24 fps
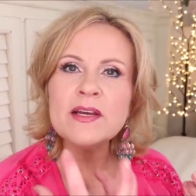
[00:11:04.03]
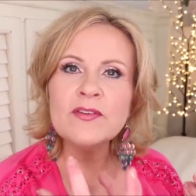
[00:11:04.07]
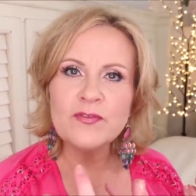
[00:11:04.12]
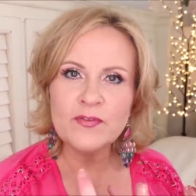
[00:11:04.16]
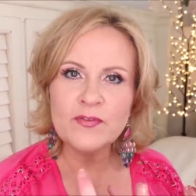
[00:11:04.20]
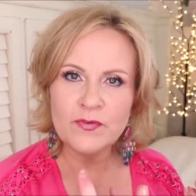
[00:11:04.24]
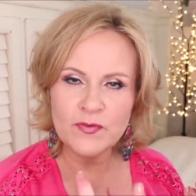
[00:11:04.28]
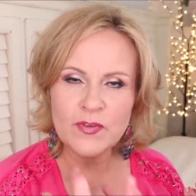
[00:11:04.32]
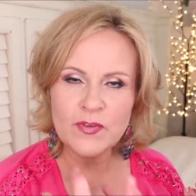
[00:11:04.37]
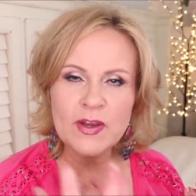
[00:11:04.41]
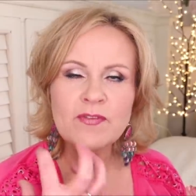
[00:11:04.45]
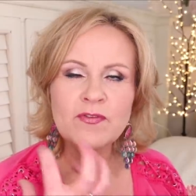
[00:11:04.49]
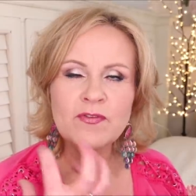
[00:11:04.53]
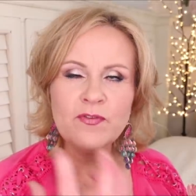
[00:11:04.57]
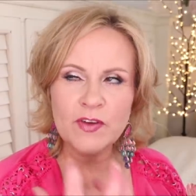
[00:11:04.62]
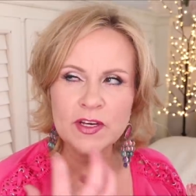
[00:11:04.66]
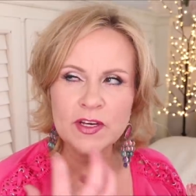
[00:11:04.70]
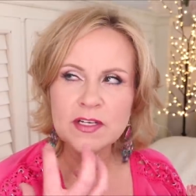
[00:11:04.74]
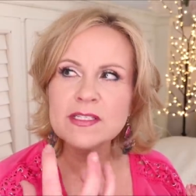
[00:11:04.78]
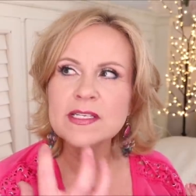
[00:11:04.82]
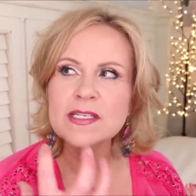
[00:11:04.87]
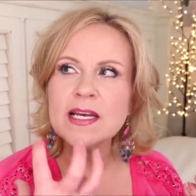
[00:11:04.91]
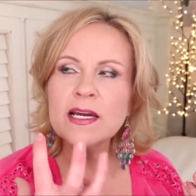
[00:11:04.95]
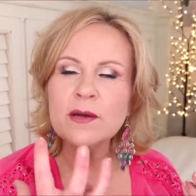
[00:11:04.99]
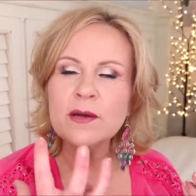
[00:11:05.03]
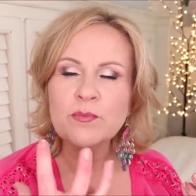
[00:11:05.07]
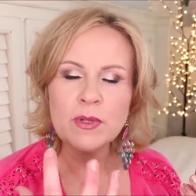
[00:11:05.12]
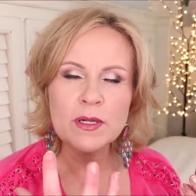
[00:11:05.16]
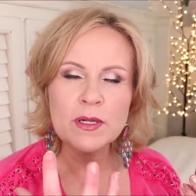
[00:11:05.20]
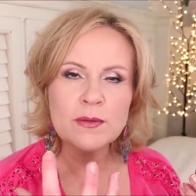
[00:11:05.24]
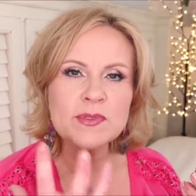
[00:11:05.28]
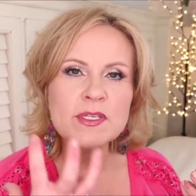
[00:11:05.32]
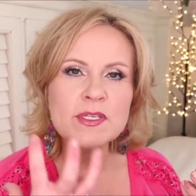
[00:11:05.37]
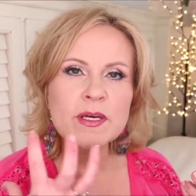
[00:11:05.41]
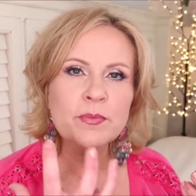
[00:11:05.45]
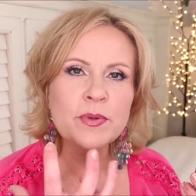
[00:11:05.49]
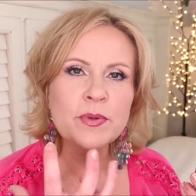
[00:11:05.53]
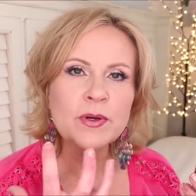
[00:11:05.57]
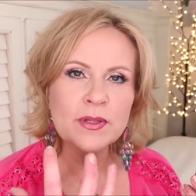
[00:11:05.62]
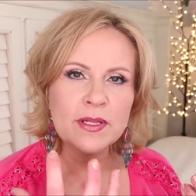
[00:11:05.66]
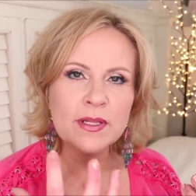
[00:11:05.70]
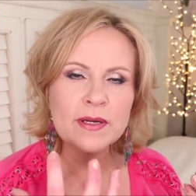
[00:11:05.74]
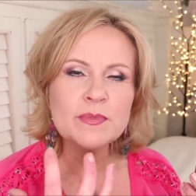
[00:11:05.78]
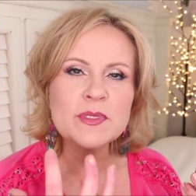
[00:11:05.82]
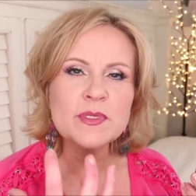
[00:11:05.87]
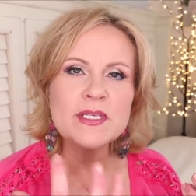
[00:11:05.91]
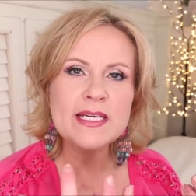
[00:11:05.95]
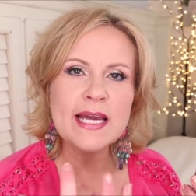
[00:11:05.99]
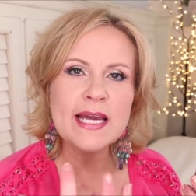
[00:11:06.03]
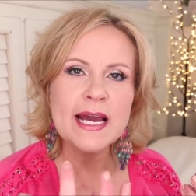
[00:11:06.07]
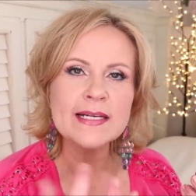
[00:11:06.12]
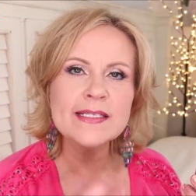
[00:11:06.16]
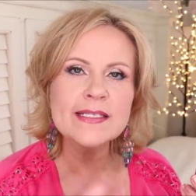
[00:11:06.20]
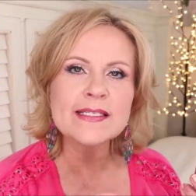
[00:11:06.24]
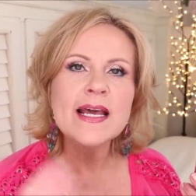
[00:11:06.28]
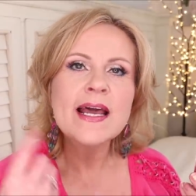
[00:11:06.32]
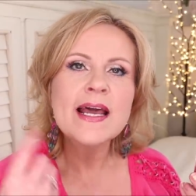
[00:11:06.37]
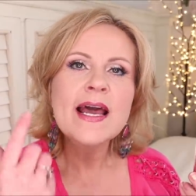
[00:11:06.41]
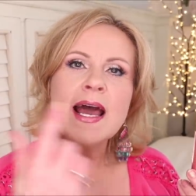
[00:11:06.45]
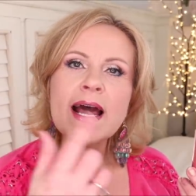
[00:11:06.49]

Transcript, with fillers: it it feels like it plumps up your lips, yes.